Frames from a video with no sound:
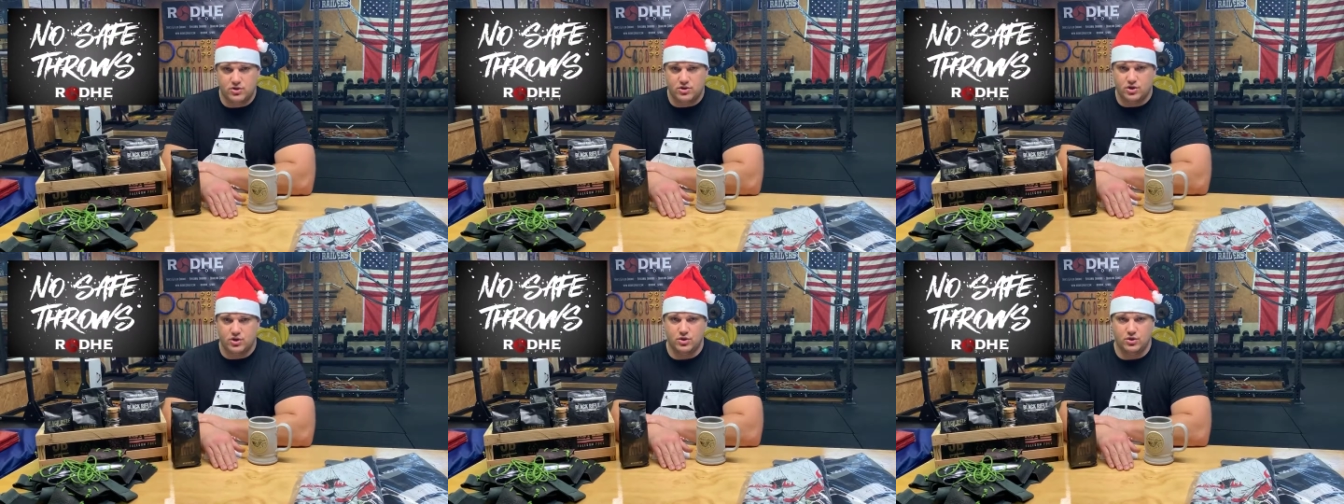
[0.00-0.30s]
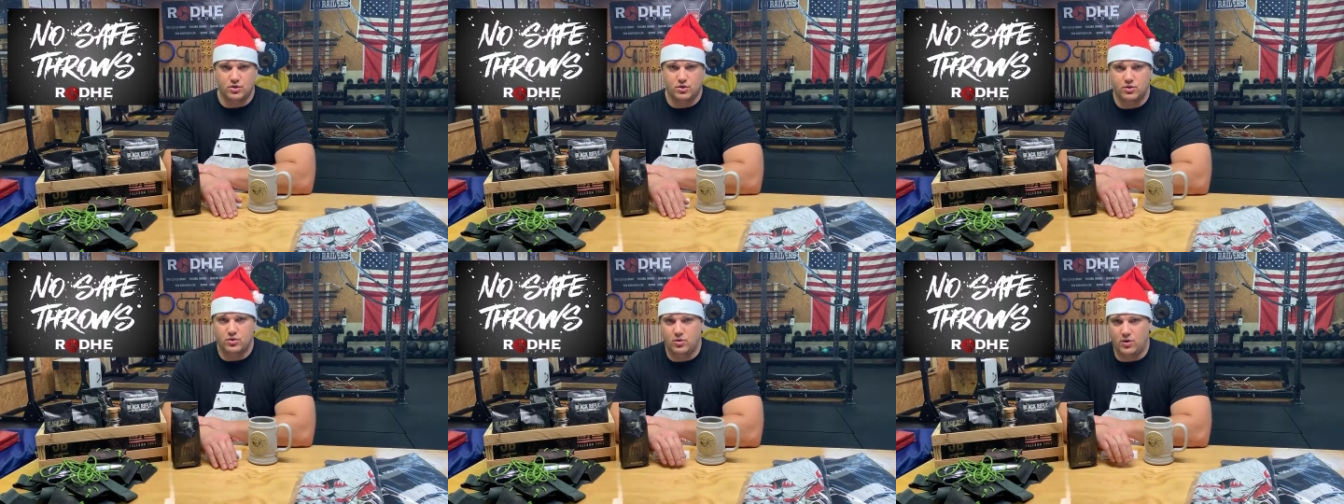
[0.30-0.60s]

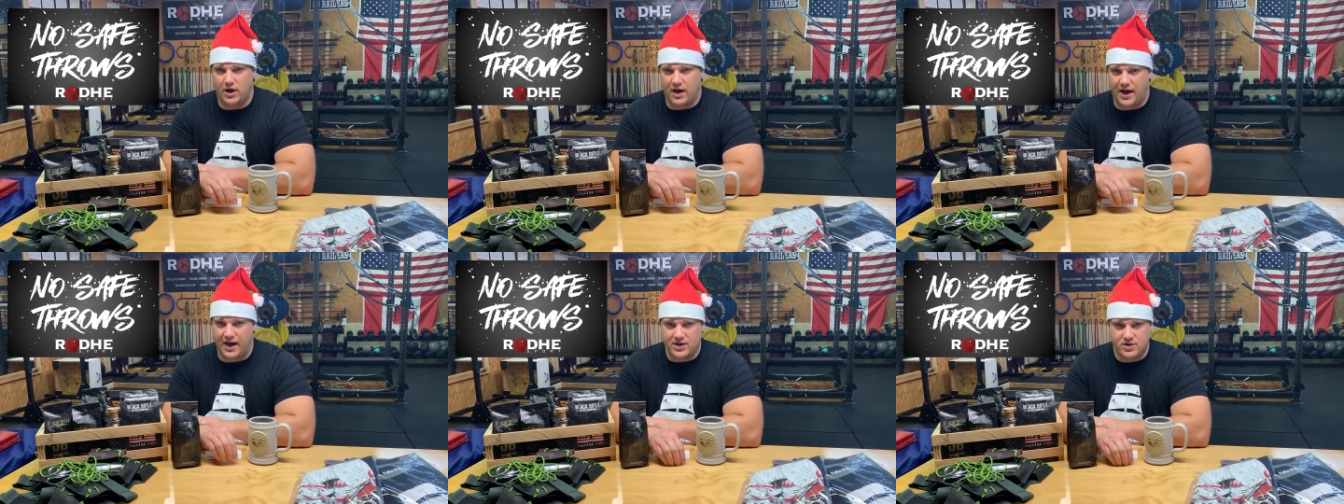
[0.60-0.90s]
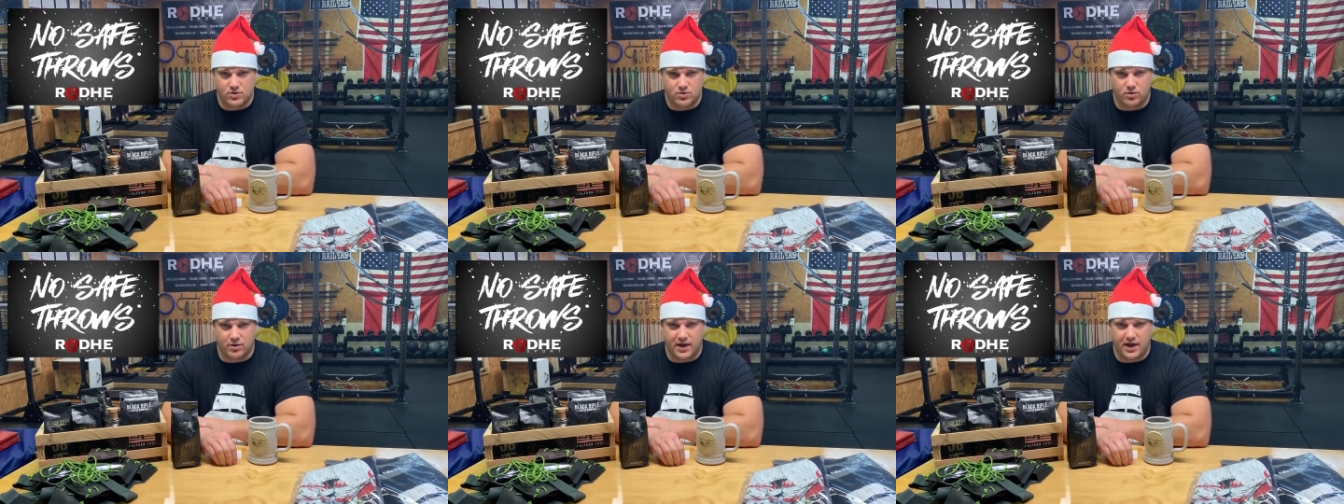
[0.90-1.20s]
to high
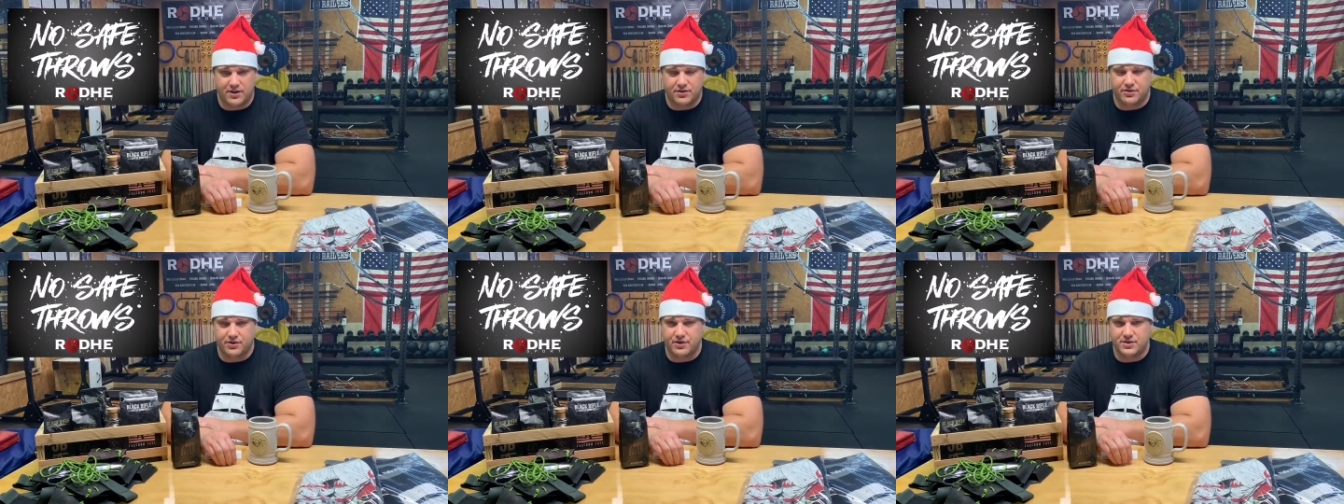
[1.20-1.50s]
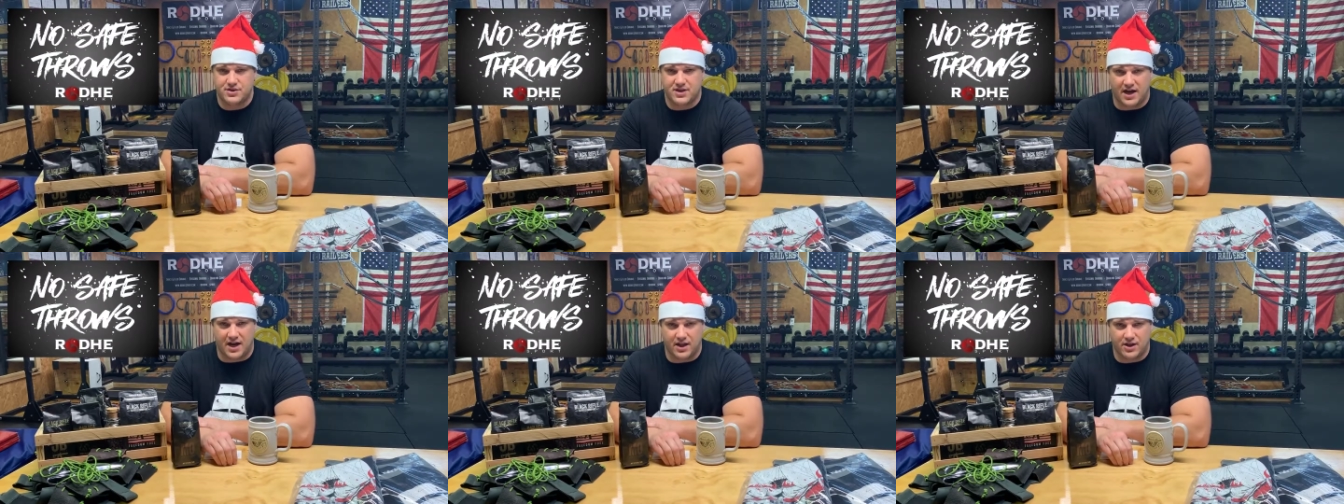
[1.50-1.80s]
school athletes,
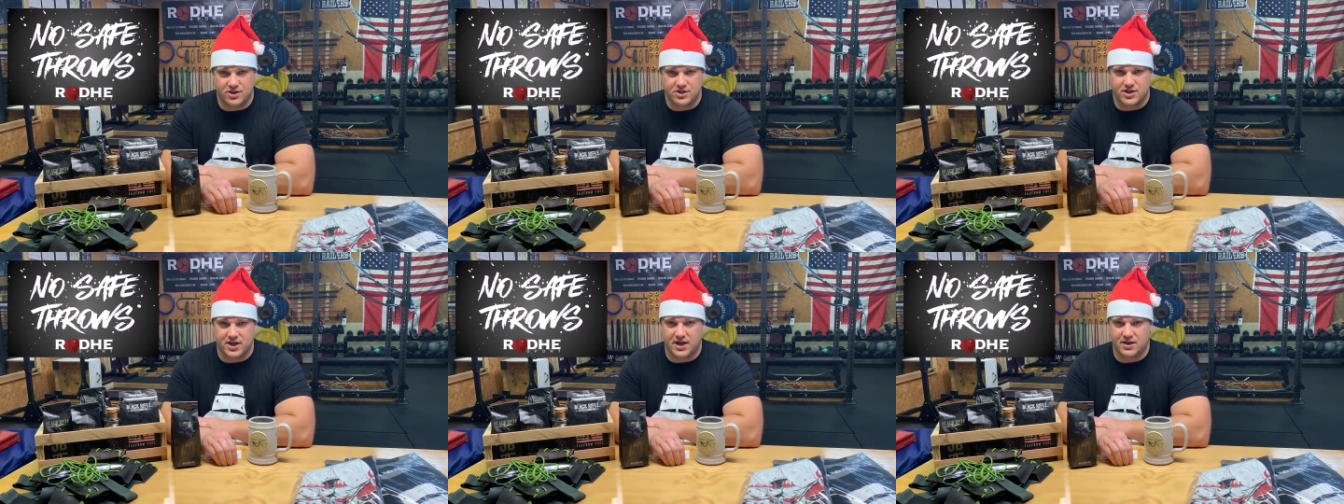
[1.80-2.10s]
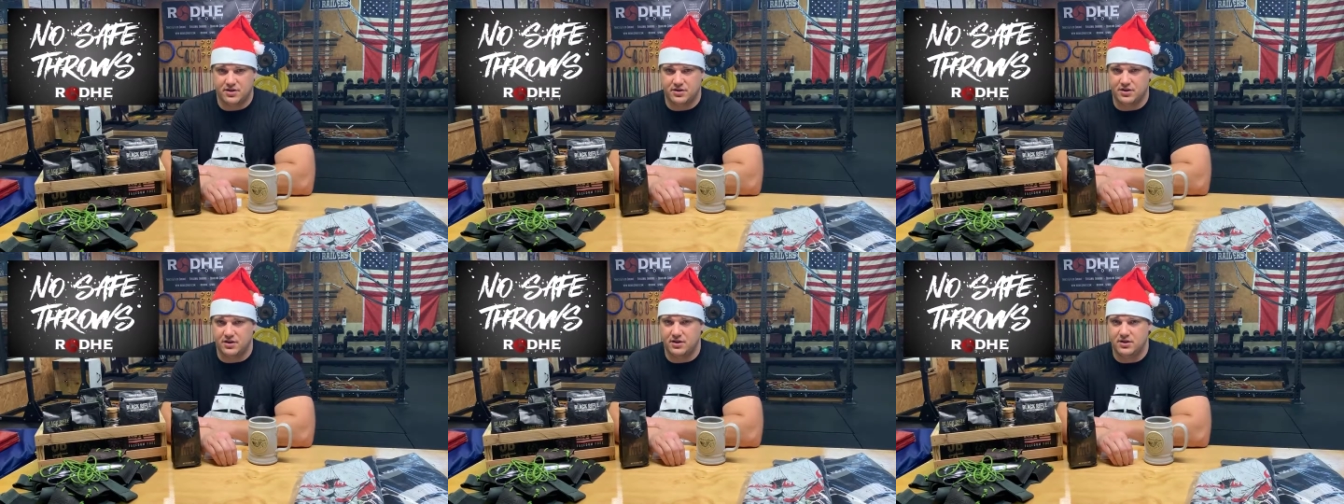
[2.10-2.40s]
college
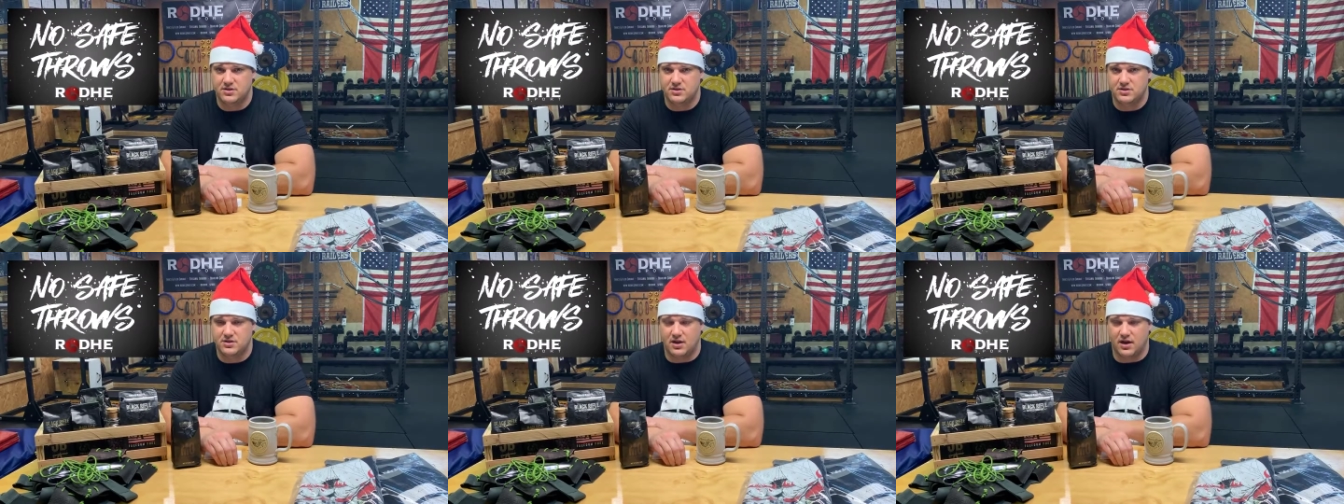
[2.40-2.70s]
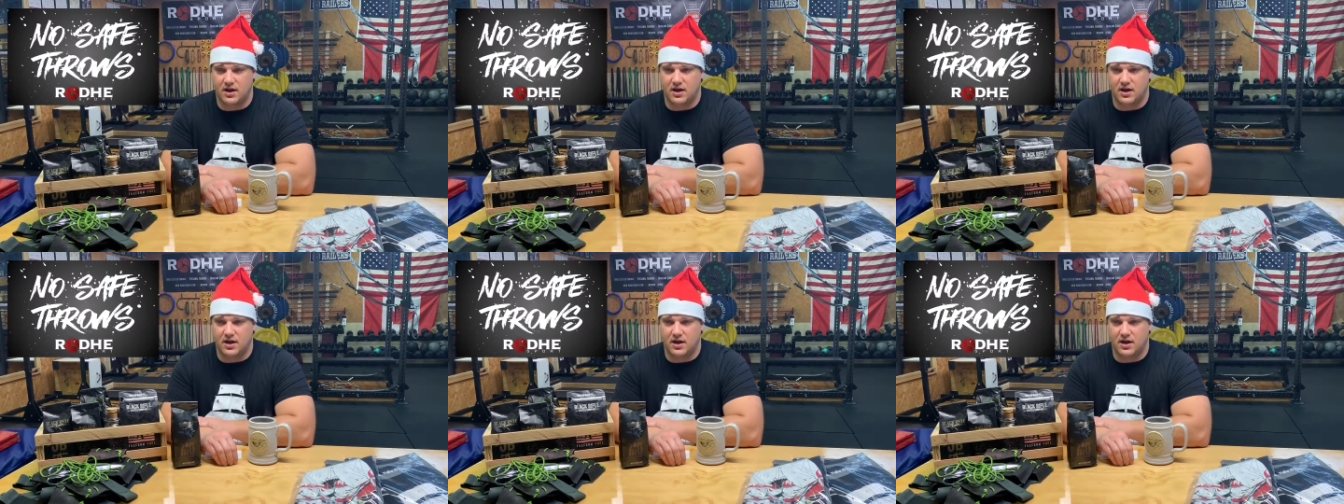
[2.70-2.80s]
athletes,